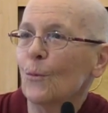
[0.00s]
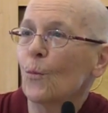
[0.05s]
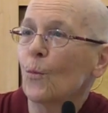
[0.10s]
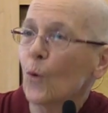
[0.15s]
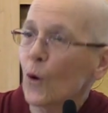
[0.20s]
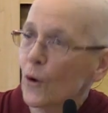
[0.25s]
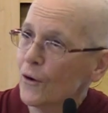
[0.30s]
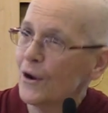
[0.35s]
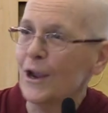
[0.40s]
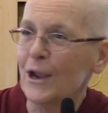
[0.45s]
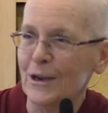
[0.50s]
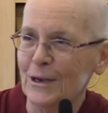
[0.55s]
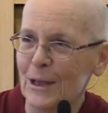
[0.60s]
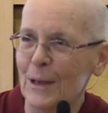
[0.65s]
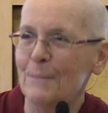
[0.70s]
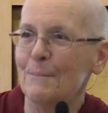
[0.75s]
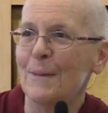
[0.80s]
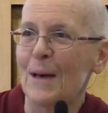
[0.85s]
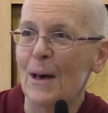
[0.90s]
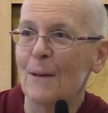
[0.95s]
worried
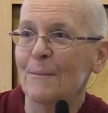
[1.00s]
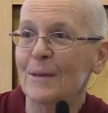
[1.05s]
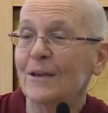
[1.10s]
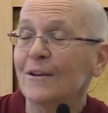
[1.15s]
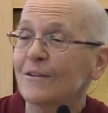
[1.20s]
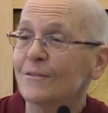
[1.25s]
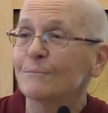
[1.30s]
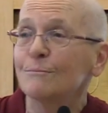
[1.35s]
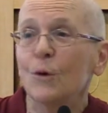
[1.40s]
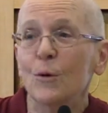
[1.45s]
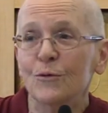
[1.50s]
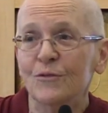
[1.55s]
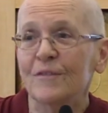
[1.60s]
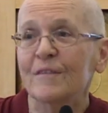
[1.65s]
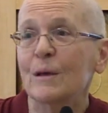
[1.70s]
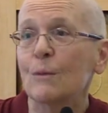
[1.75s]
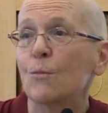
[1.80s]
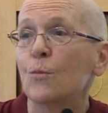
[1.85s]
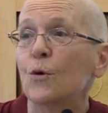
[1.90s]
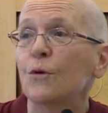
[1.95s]
about me because most of
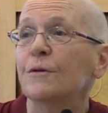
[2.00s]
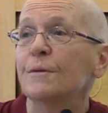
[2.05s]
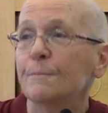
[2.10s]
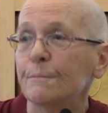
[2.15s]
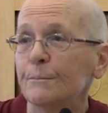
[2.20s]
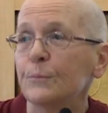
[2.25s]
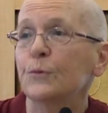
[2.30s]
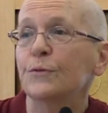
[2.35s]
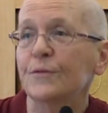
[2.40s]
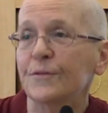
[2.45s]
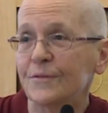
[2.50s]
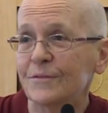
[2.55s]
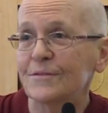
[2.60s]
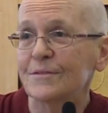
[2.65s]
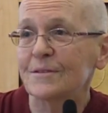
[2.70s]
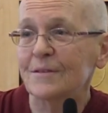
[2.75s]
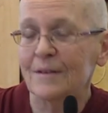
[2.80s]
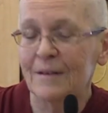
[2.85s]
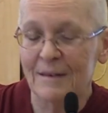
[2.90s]
them weren't Buddhists.